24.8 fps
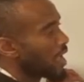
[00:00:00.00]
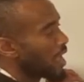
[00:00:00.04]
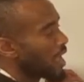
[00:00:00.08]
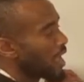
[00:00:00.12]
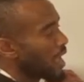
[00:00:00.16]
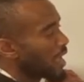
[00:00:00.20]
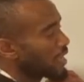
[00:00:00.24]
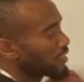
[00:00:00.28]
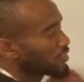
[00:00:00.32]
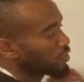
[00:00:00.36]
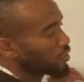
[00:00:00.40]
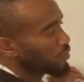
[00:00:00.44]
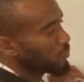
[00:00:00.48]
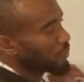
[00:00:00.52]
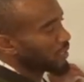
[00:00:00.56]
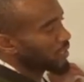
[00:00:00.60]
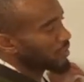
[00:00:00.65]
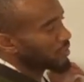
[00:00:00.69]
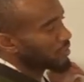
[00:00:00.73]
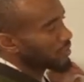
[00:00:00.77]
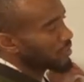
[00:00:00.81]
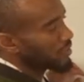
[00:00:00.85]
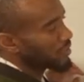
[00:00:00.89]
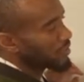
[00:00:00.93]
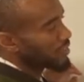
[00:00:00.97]

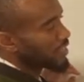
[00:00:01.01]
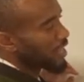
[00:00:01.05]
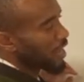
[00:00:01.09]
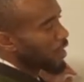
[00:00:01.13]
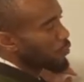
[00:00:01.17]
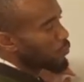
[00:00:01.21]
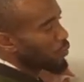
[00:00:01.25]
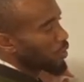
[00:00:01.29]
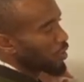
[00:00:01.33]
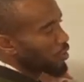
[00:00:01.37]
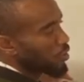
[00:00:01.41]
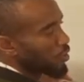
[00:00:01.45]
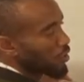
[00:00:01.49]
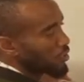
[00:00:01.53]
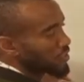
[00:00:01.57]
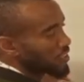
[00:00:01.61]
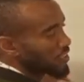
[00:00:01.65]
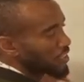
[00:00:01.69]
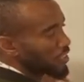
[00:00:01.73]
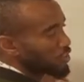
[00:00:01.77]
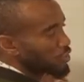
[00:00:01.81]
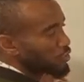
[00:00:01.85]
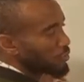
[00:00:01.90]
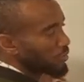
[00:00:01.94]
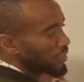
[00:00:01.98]
assuming that we're
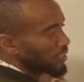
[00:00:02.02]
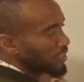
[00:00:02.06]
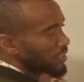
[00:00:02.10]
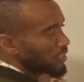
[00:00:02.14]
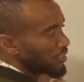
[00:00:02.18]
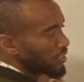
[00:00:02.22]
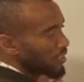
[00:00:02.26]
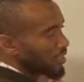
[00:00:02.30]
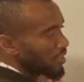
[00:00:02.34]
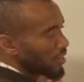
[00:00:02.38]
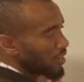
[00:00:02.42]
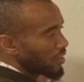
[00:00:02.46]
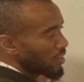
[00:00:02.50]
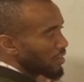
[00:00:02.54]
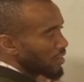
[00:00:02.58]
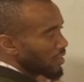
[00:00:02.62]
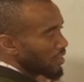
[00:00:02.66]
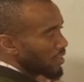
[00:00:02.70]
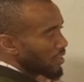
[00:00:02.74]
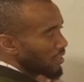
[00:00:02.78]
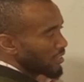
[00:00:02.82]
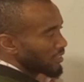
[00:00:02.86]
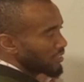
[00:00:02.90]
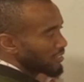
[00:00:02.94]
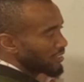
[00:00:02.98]
considering
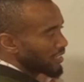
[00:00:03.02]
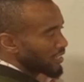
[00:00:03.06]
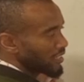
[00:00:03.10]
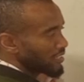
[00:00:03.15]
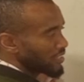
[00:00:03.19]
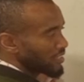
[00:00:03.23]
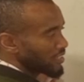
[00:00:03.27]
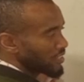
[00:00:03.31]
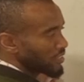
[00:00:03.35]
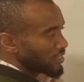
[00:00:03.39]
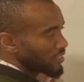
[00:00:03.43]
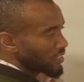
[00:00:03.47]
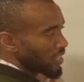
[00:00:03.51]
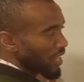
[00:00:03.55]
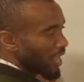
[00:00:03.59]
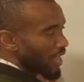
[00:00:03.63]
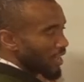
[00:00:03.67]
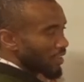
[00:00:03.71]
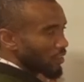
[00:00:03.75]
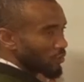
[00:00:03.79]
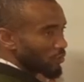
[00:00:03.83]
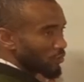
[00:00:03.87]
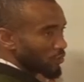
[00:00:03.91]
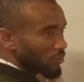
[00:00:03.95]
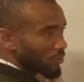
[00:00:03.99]
this
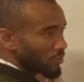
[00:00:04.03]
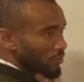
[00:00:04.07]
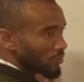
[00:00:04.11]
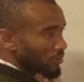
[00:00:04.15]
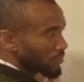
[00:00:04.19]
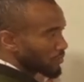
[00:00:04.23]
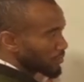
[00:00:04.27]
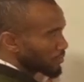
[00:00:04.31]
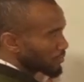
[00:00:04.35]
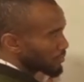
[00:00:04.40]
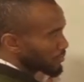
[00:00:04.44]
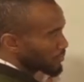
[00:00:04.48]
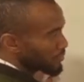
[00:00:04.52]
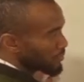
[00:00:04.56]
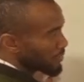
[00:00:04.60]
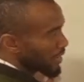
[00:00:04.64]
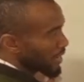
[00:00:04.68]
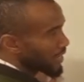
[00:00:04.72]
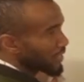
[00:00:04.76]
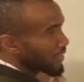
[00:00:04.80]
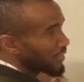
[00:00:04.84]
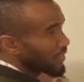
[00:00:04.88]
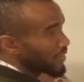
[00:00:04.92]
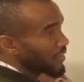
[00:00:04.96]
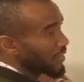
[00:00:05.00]
angle,
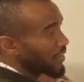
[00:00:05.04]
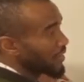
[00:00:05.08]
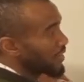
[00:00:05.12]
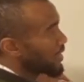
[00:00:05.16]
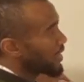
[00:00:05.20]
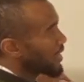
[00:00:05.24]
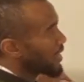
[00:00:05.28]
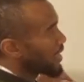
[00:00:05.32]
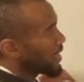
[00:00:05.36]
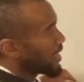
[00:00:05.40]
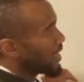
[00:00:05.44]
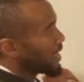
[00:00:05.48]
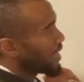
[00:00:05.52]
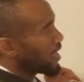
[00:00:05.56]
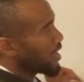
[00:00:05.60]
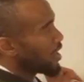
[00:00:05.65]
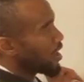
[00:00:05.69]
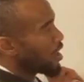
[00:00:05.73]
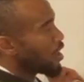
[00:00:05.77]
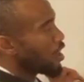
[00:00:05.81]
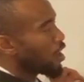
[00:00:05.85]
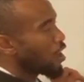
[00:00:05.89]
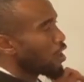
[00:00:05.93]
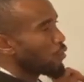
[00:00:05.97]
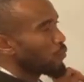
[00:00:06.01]
right?
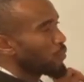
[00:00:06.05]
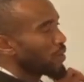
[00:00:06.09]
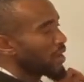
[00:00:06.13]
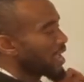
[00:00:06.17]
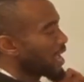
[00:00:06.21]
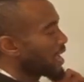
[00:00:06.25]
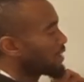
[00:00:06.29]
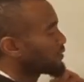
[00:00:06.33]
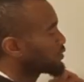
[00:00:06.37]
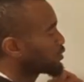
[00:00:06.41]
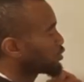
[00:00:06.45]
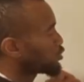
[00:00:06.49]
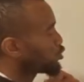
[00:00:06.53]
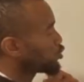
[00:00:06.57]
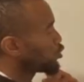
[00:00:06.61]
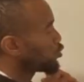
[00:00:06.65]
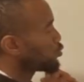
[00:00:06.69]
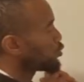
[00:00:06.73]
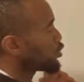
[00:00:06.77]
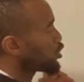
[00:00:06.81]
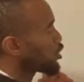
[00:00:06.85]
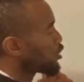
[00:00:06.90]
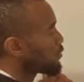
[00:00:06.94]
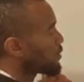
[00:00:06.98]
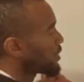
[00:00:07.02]
All we have to do,
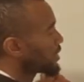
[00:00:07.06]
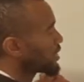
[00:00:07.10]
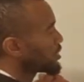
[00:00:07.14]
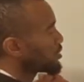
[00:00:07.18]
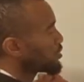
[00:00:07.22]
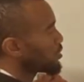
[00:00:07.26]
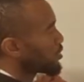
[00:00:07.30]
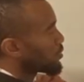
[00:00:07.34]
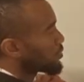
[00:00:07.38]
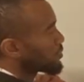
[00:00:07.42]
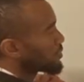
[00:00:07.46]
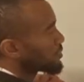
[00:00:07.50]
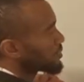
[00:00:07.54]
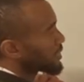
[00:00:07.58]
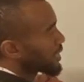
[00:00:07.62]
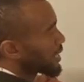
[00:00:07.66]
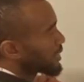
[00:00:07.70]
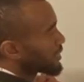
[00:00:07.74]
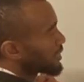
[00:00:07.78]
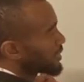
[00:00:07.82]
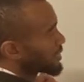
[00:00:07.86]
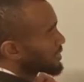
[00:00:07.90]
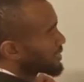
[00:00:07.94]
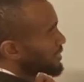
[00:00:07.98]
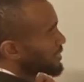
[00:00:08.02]
we already know that this